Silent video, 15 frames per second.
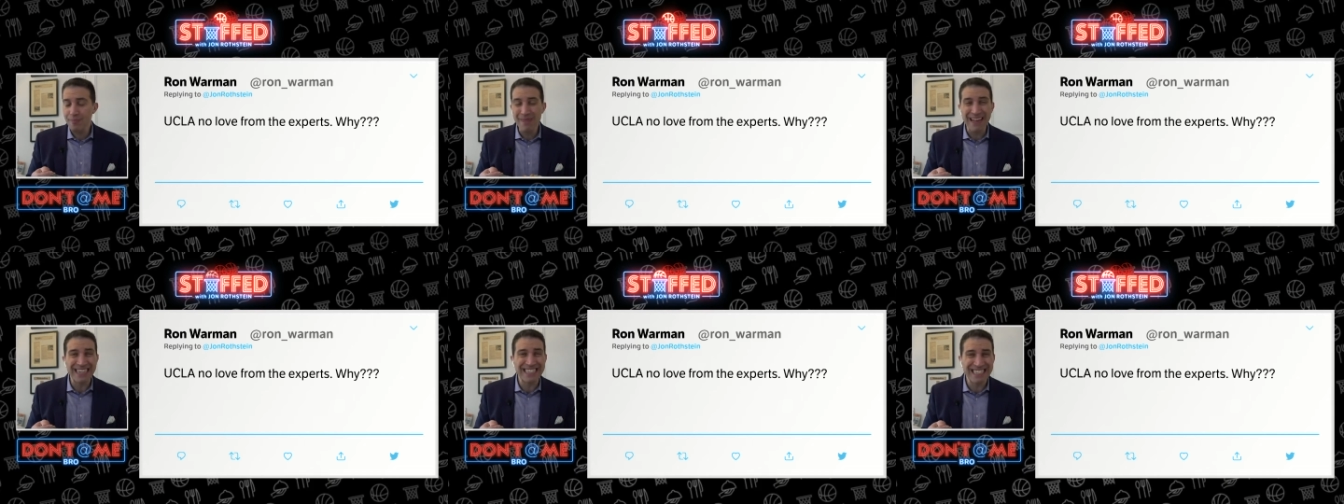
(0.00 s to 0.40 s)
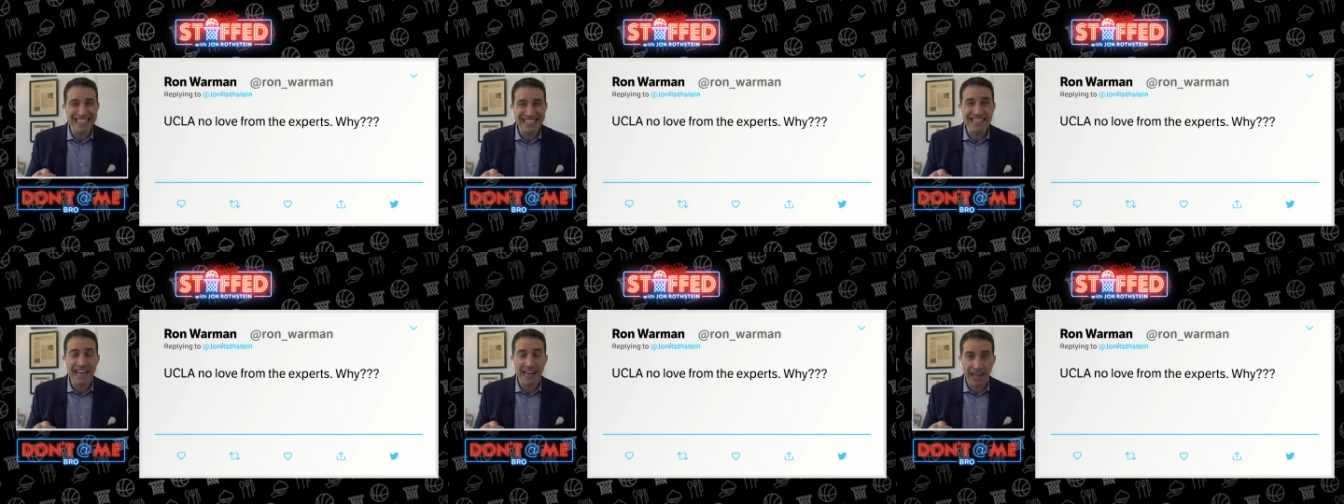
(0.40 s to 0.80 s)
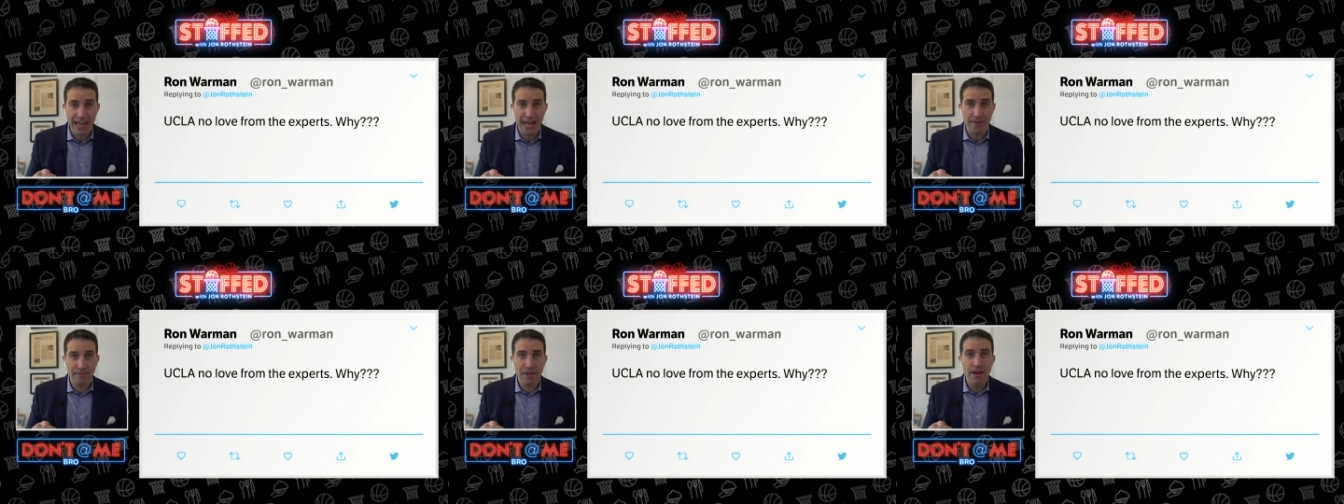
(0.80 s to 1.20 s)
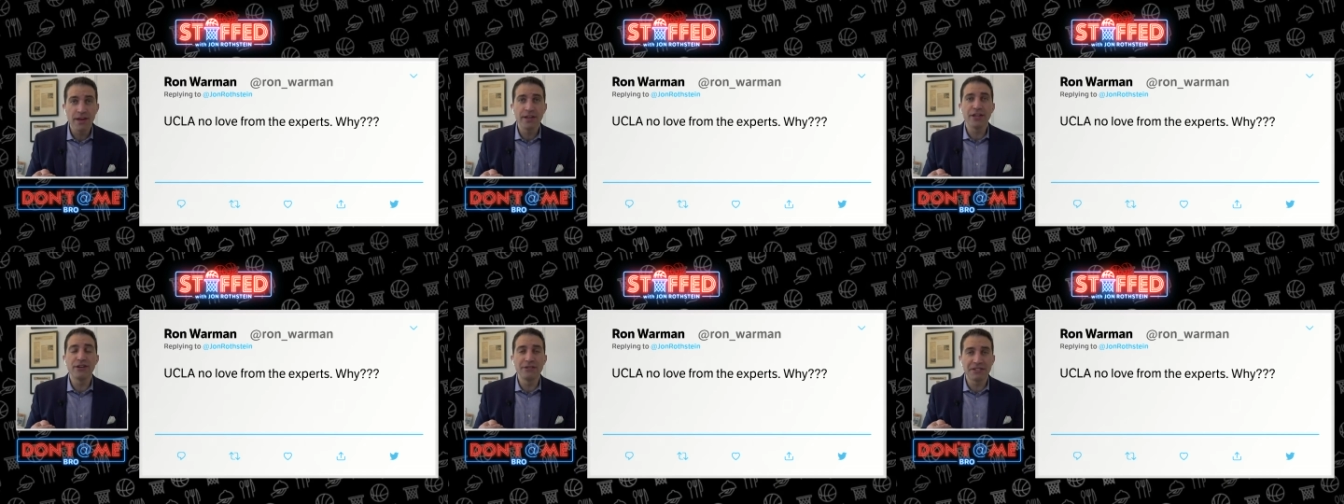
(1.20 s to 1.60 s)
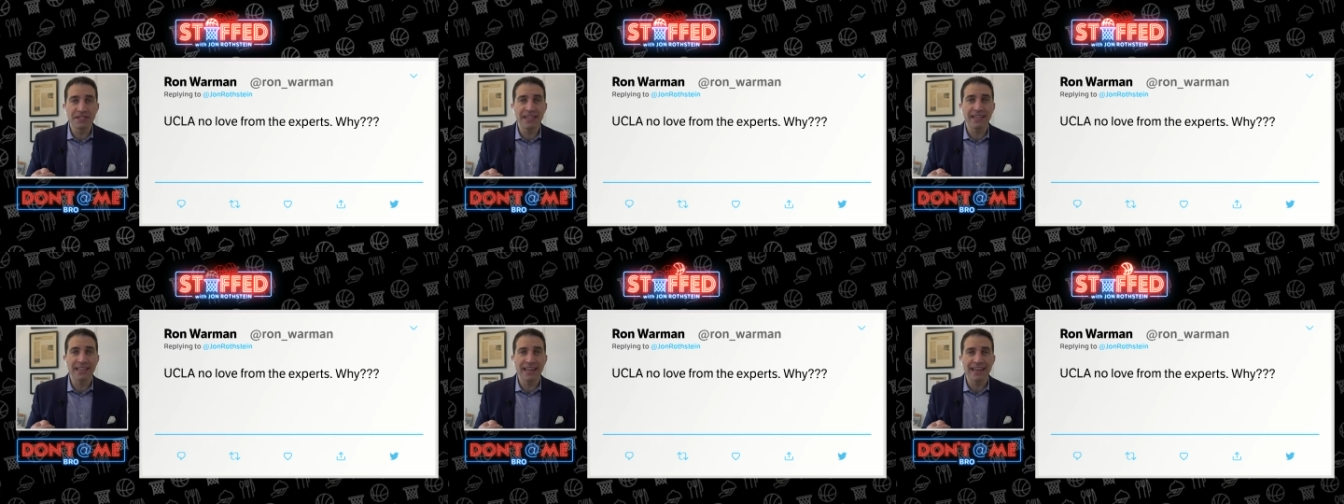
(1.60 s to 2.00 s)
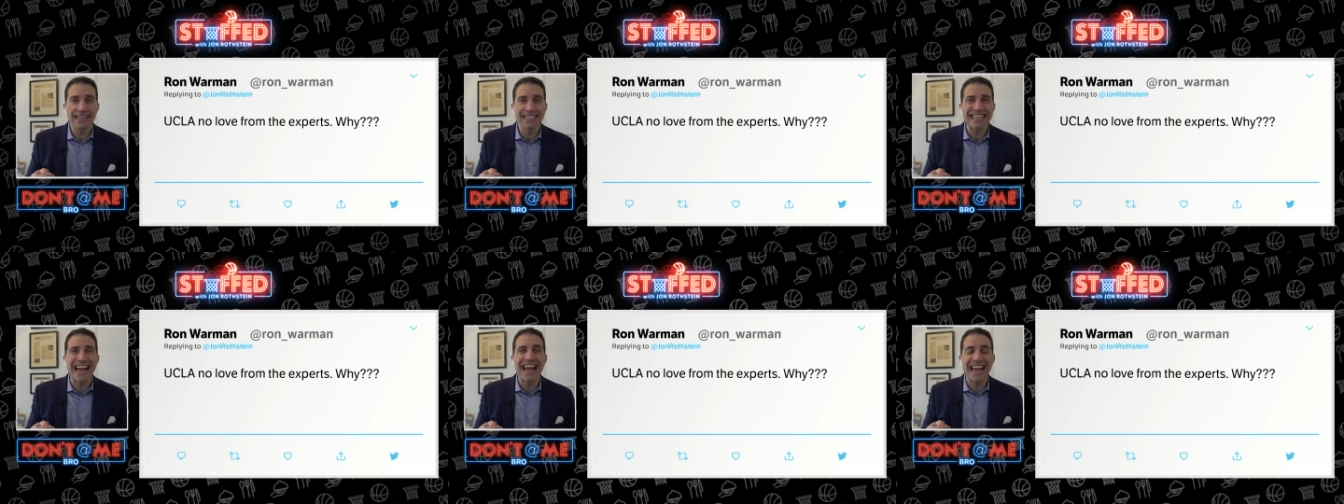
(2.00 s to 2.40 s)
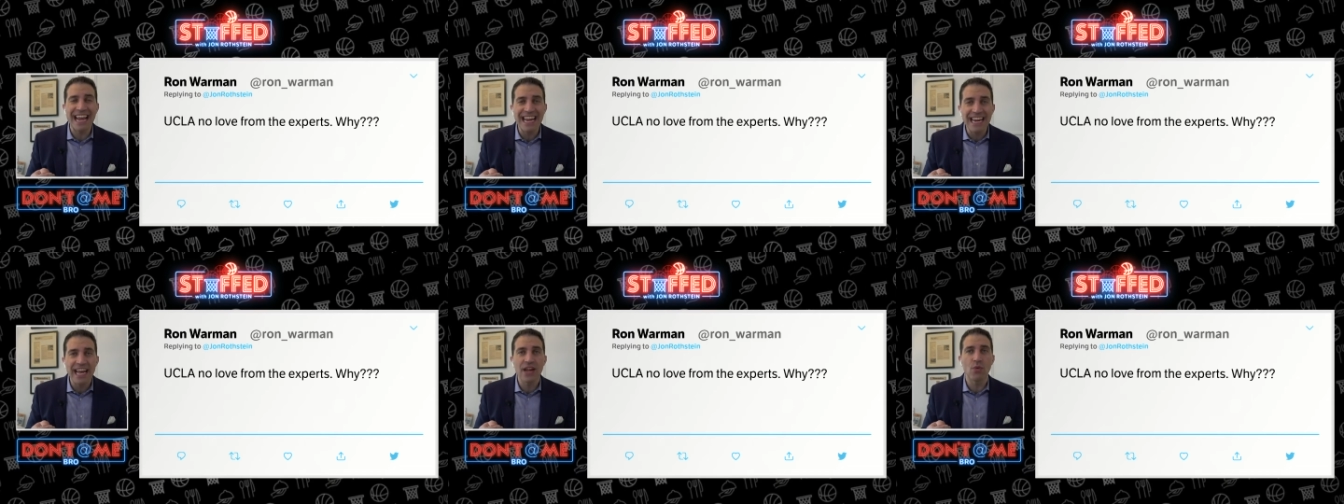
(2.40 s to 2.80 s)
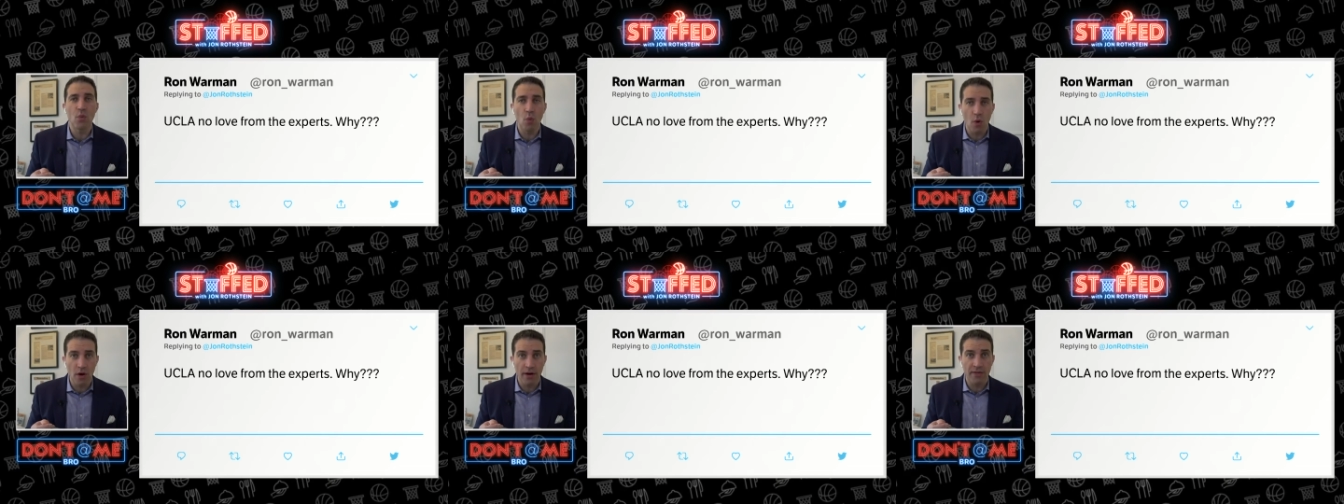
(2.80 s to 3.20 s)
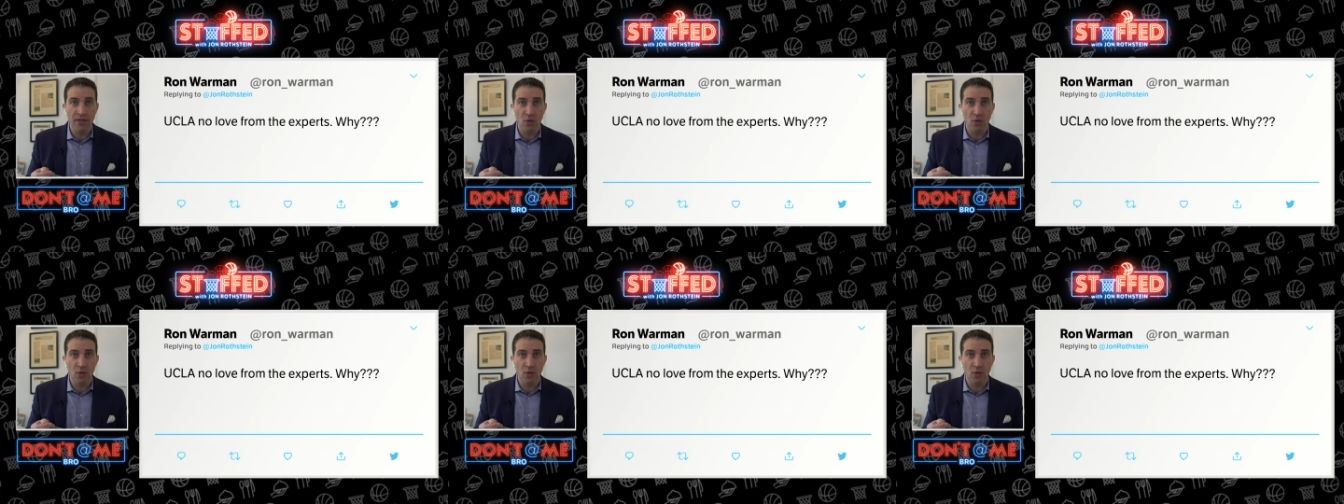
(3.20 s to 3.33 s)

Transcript: And since that game, UCLA is 8-1.